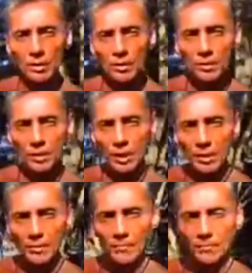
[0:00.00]

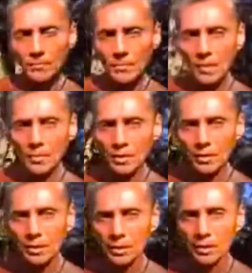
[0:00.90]
Okay?
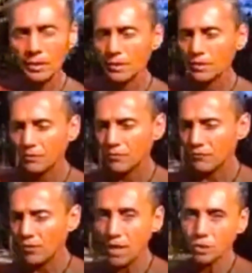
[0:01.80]
Remember,
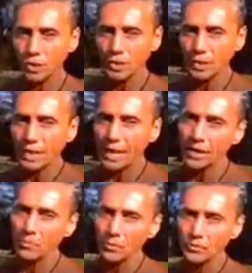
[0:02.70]
flesh-eating
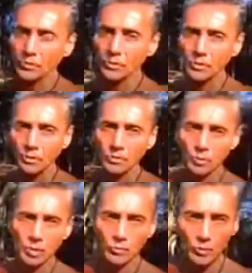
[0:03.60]
cannibals.
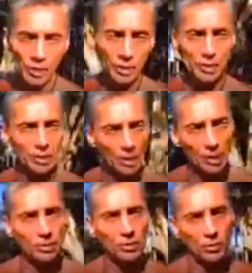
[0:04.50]
Do we really
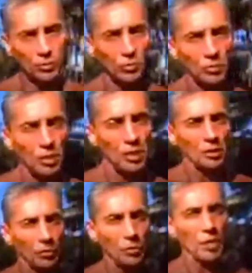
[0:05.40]
need to
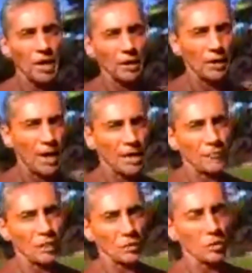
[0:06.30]
do that? And
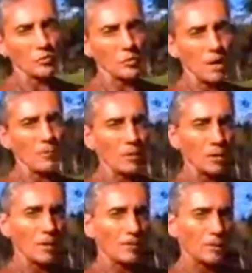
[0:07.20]
if we do,
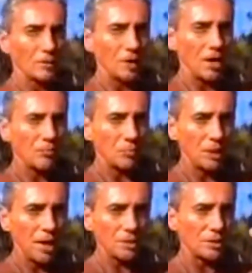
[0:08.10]
remember, death
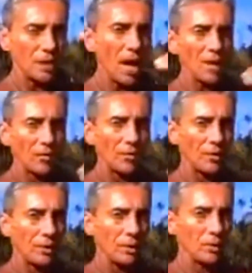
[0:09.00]
begets
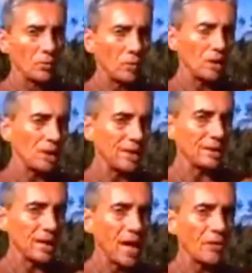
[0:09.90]
death. We
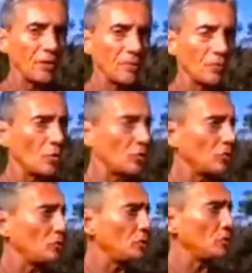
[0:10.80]
eat death, and what do
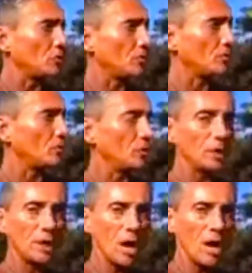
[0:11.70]
we do?
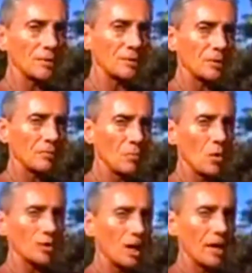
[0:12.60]
We cause
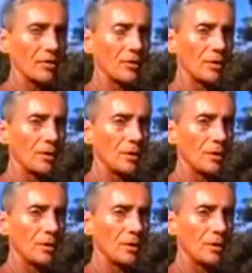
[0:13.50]
more death.